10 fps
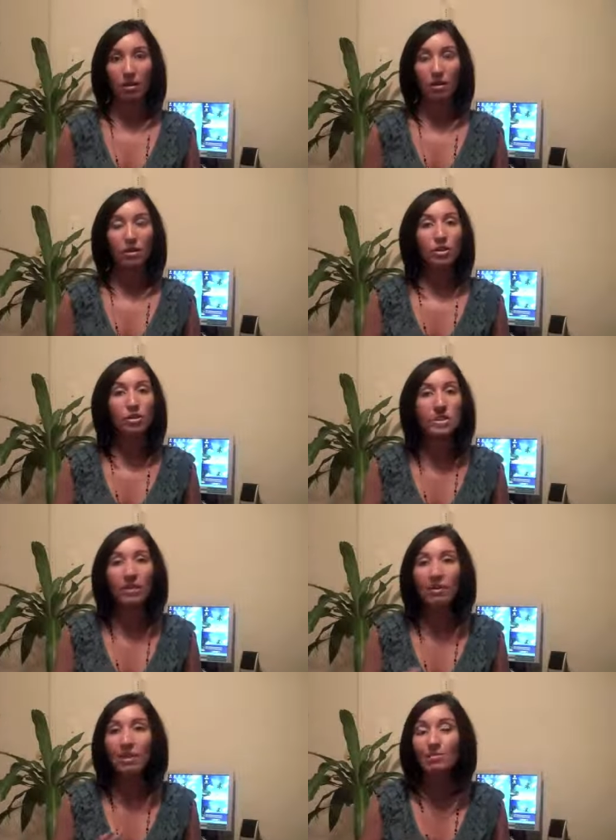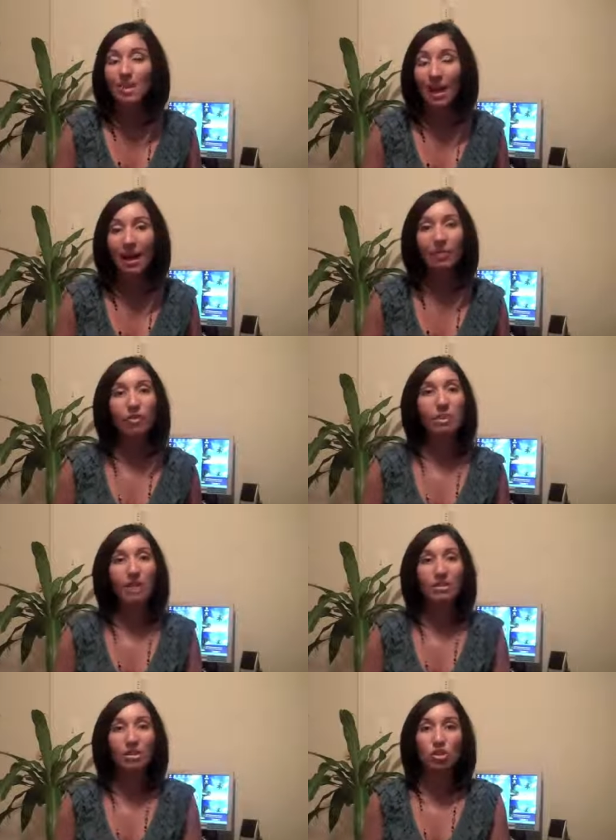You're saving them time from
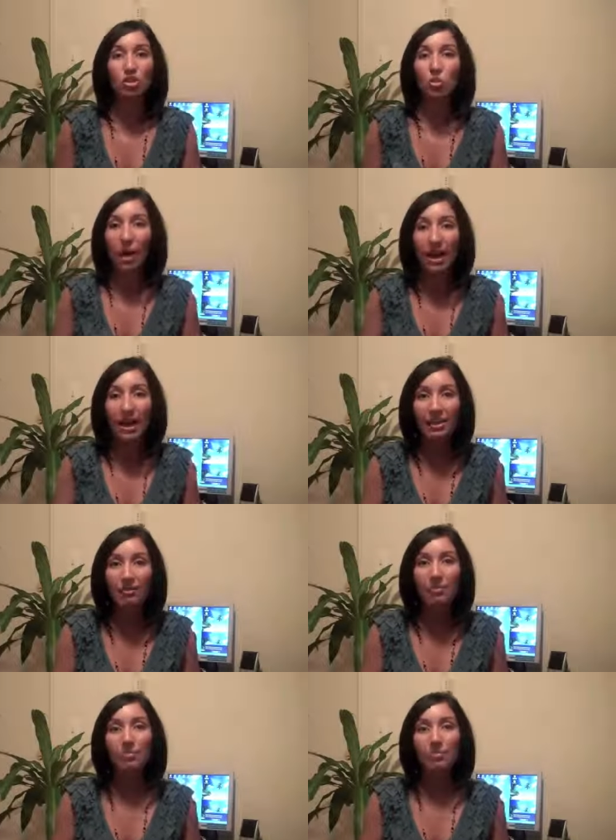having to drive